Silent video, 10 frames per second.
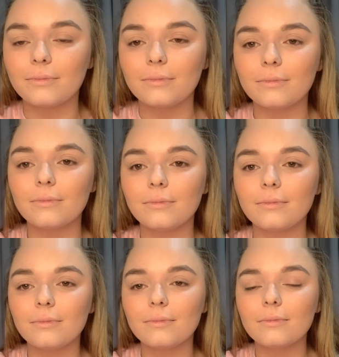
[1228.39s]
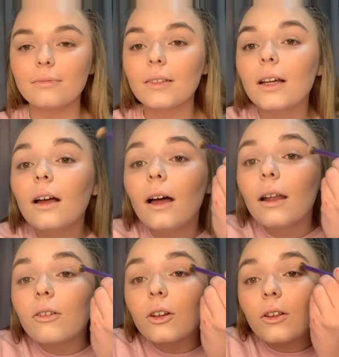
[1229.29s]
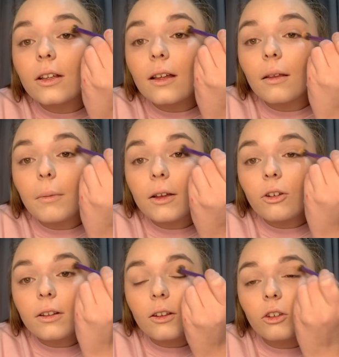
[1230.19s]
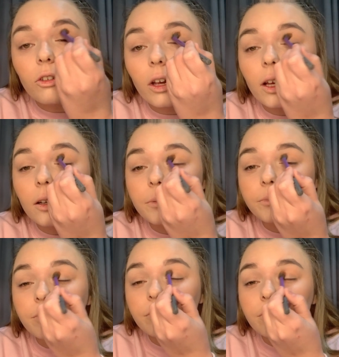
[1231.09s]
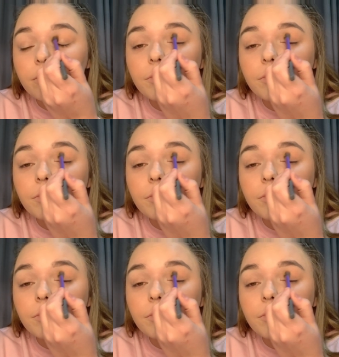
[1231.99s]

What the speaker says: And I'm just going to use this as my transition shade.